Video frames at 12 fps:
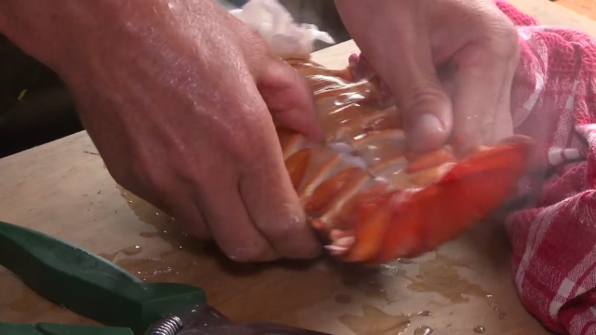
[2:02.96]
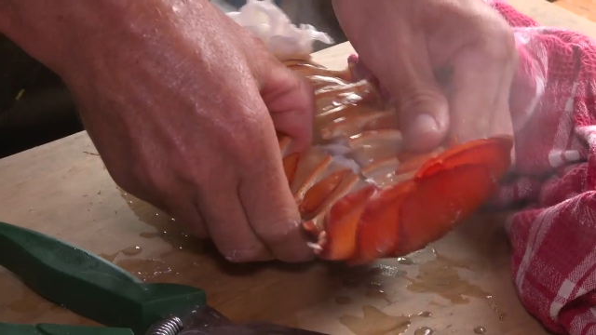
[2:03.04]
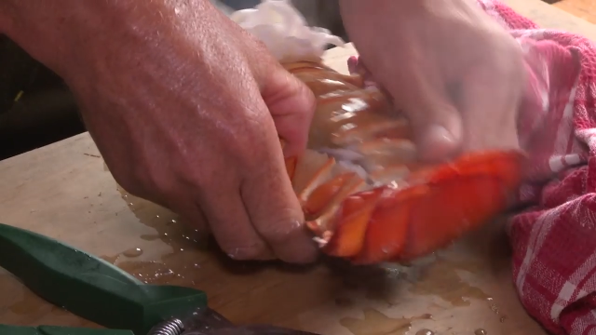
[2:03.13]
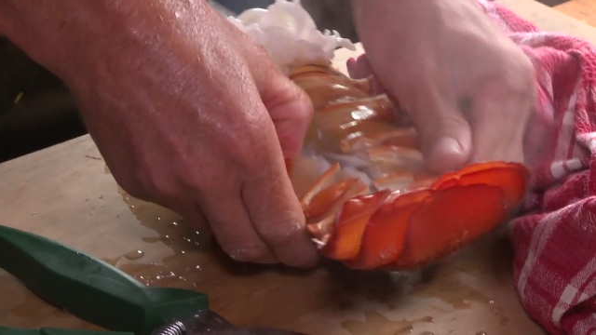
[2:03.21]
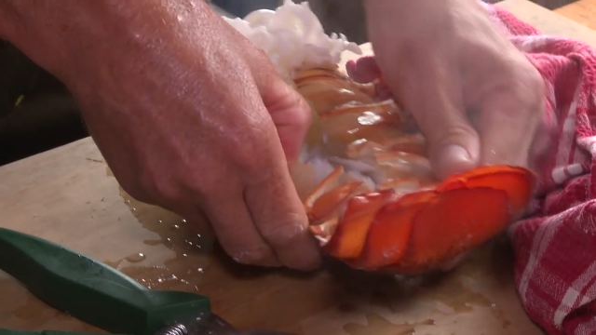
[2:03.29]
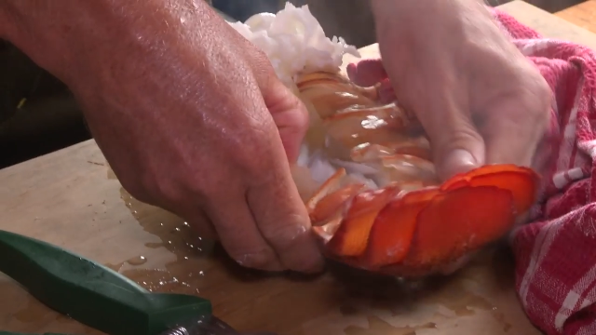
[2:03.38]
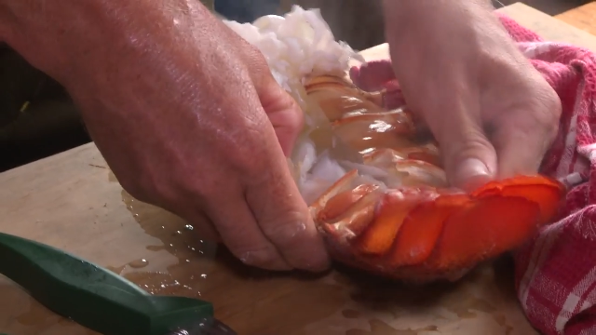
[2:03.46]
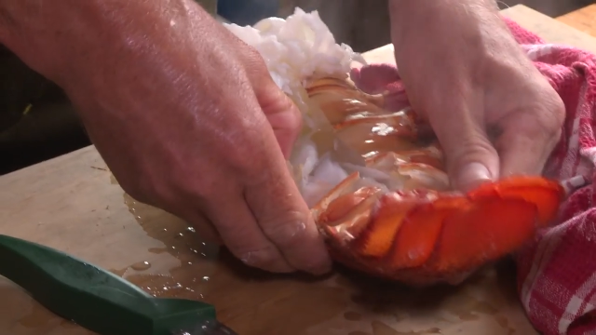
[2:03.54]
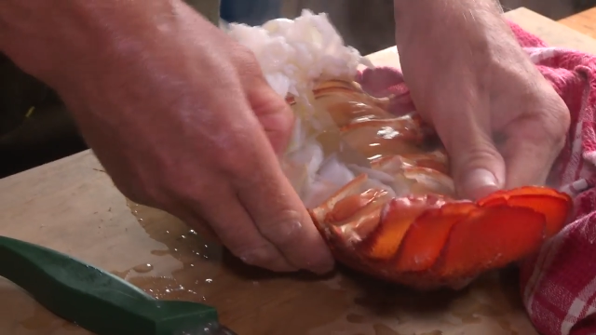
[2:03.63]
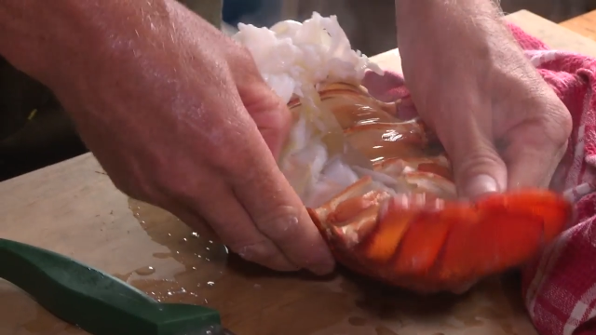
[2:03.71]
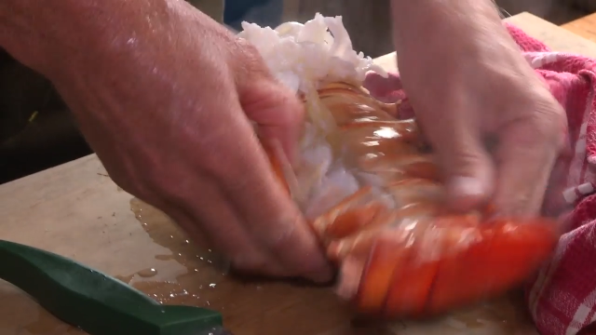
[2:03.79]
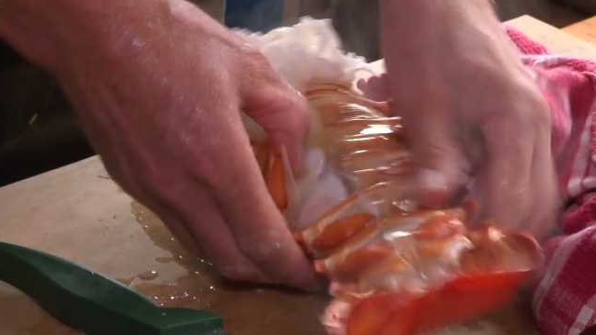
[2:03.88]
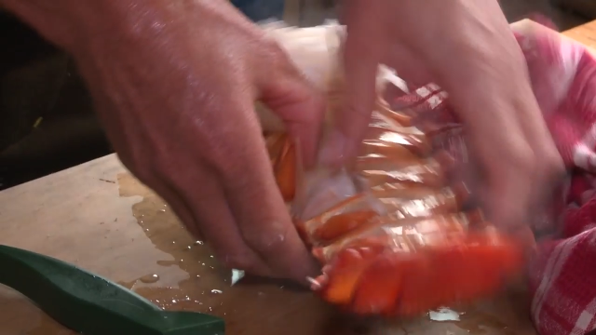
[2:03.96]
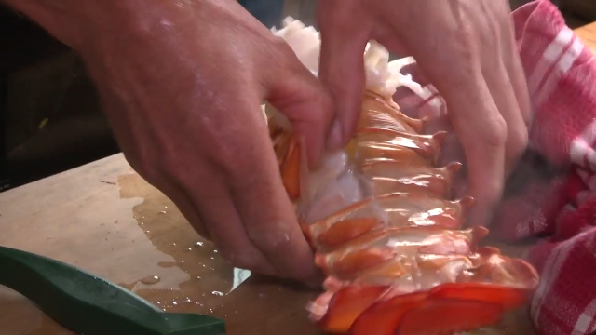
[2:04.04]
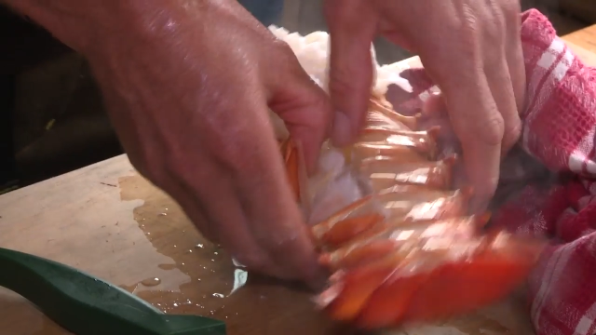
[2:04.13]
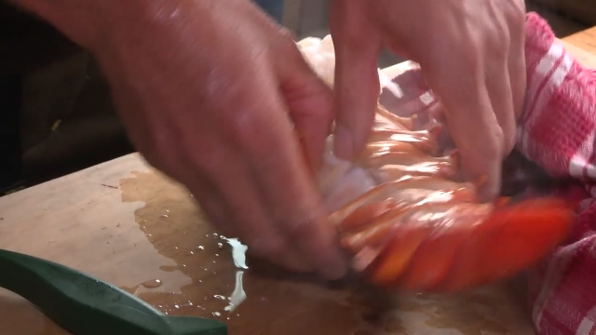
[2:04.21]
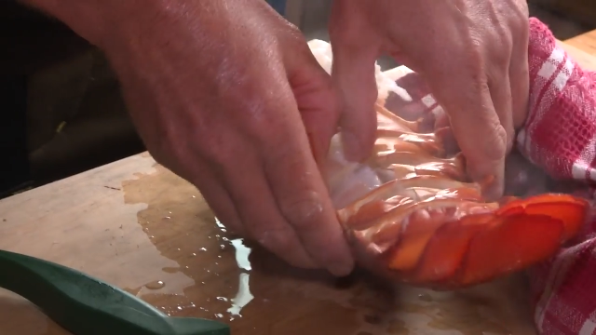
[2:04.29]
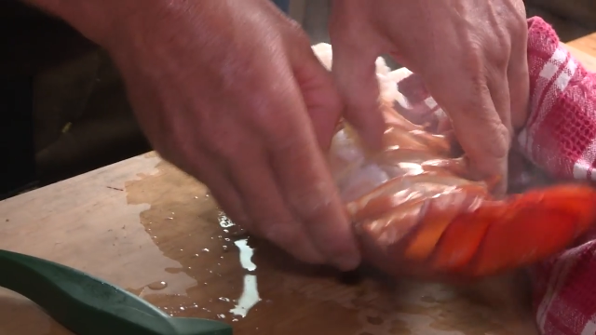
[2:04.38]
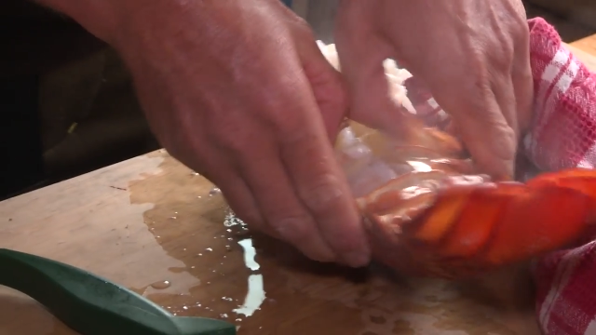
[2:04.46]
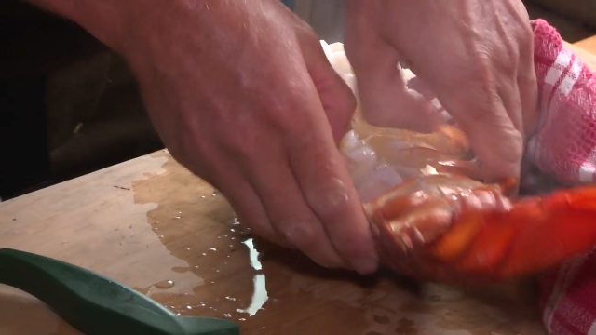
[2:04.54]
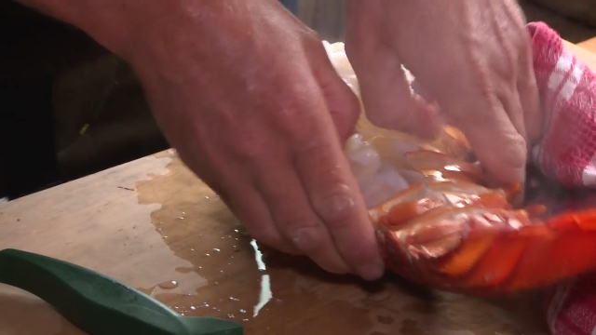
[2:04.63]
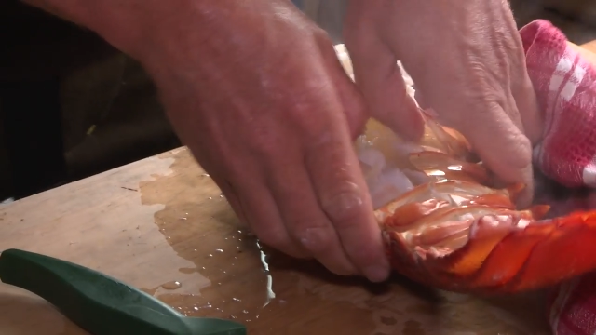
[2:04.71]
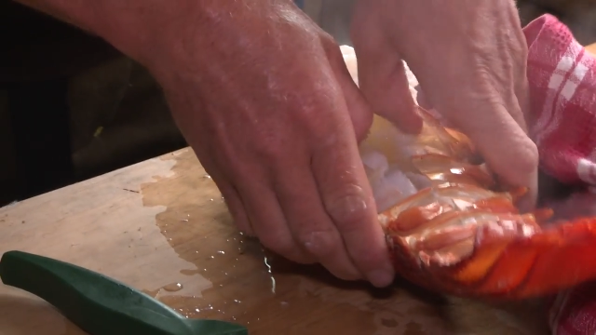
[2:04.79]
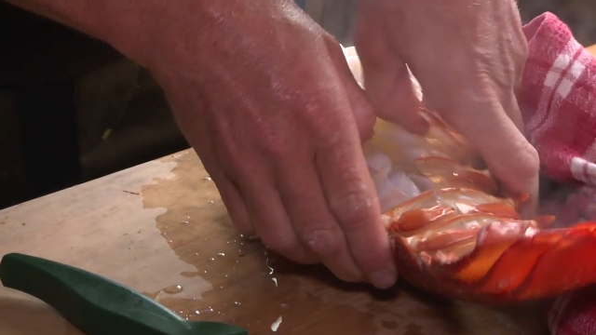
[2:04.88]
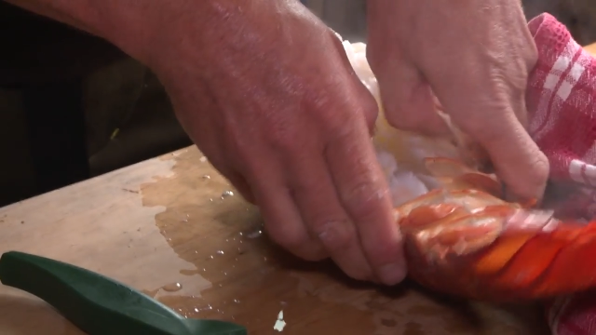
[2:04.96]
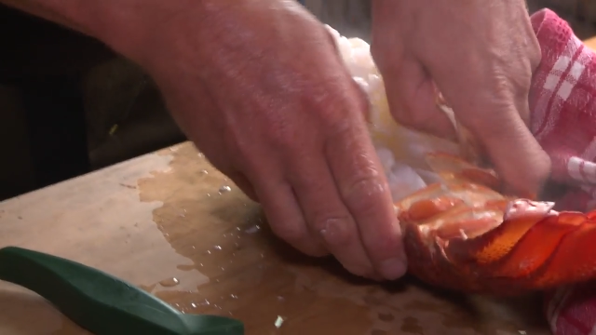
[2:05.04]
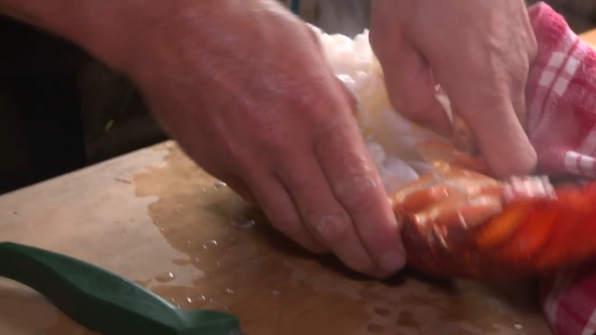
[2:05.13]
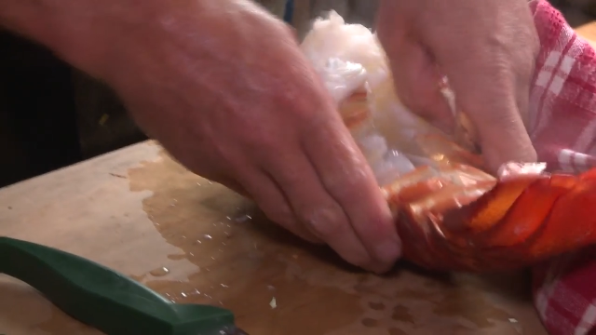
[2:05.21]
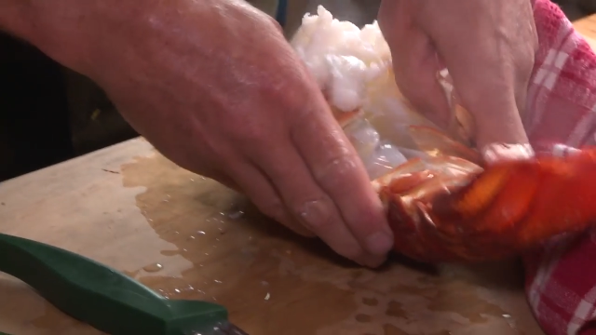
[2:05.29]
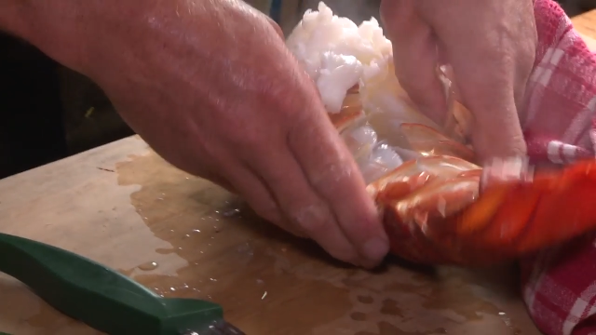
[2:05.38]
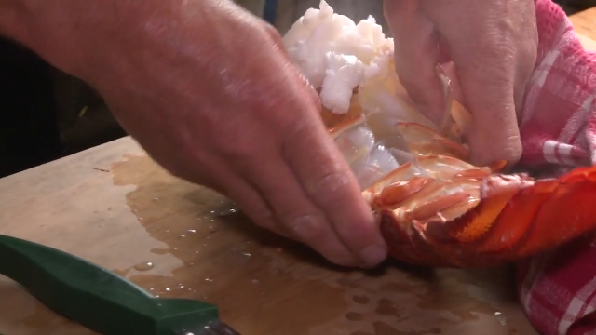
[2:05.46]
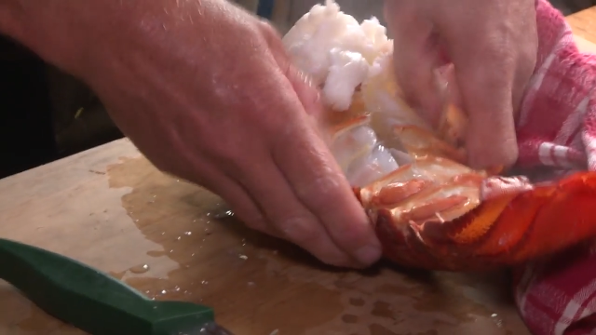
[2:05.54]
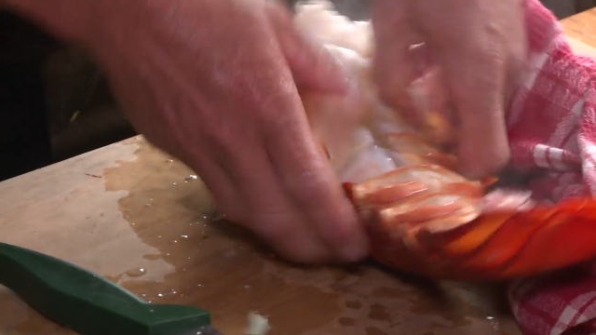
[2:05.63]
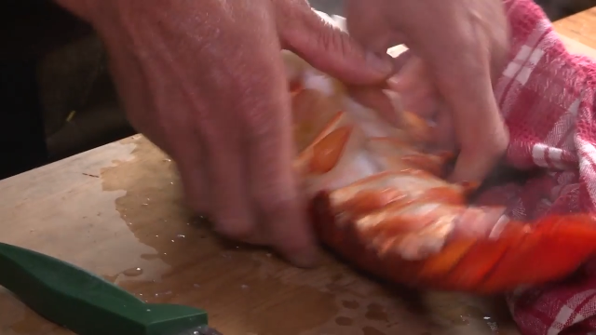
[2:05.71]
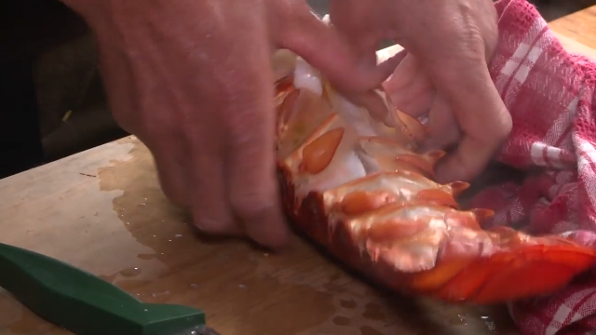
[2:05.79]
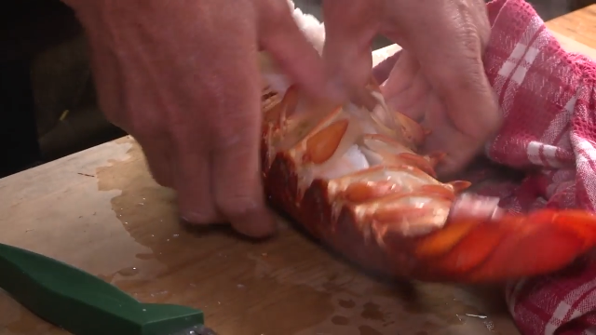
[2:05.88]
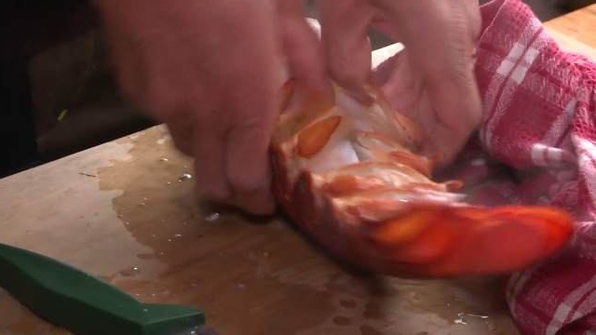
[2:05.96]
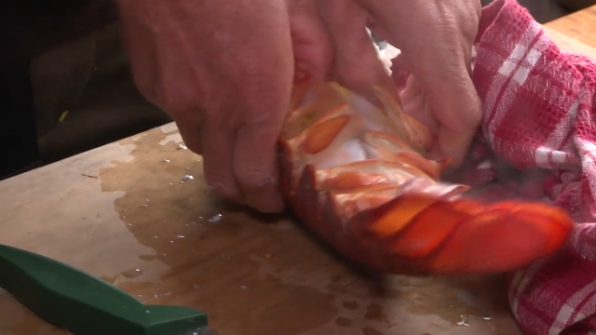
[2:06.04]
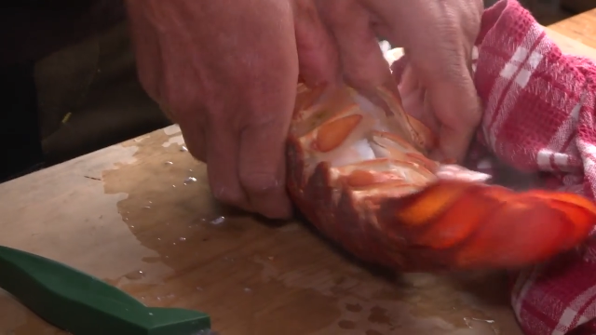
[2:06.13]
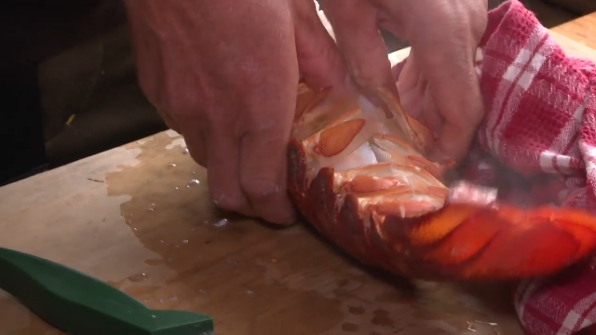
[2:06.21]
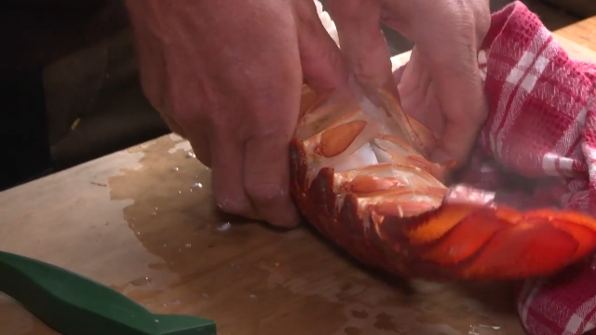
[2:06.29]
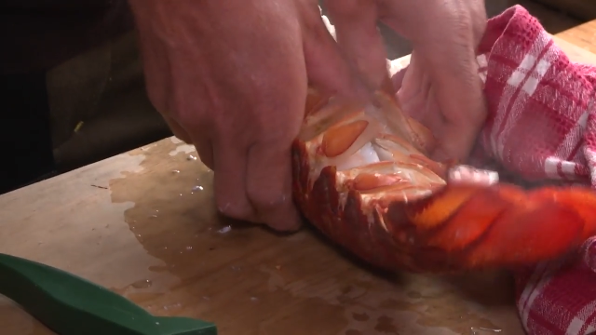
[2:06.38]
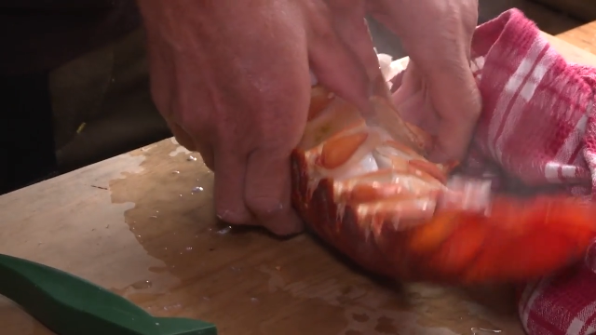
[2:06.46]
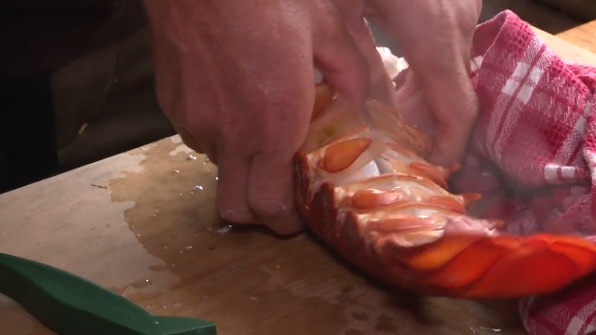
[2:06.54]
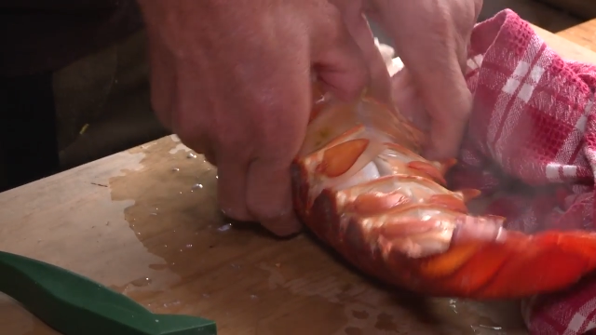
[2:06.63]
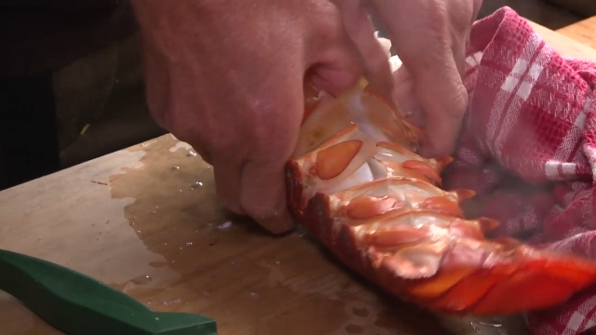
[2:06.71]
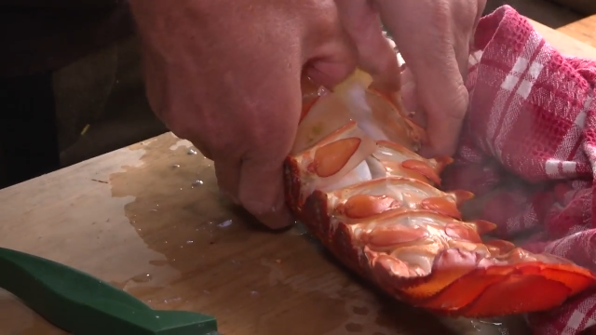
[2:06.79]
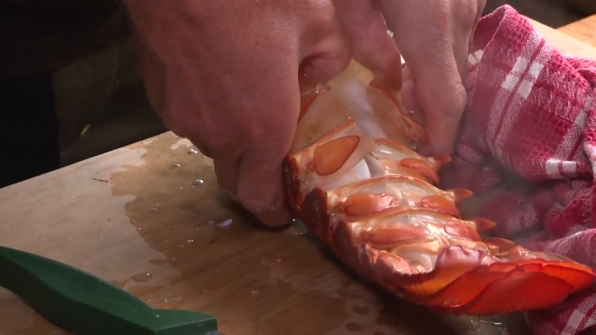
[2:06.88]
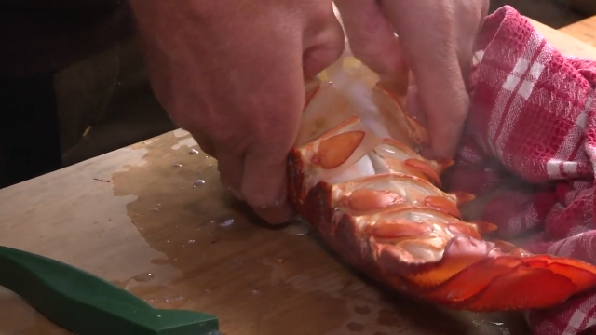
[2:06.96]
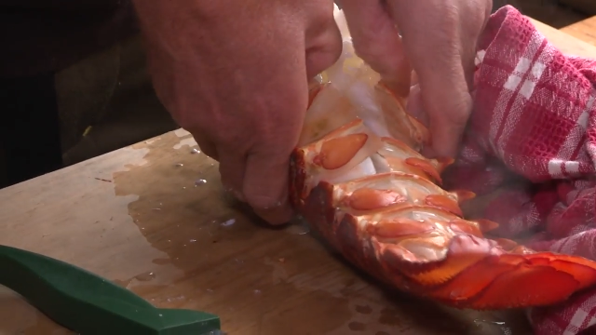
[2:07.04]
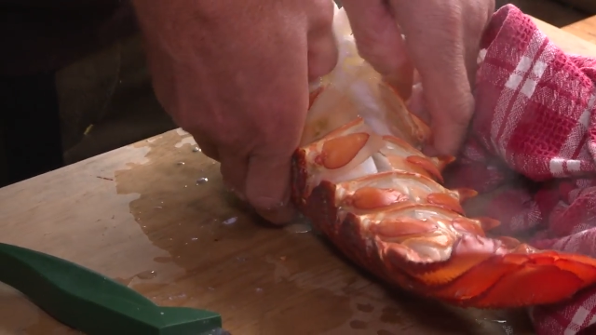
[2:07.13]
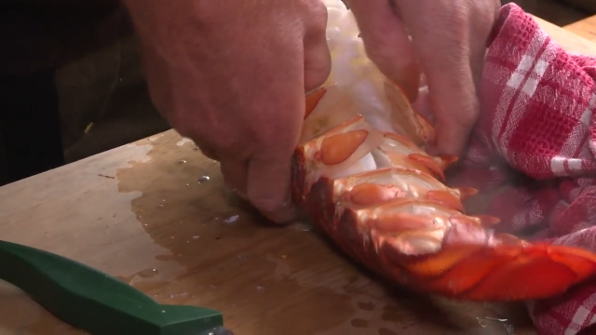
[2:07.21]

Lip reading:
(no speaker visible)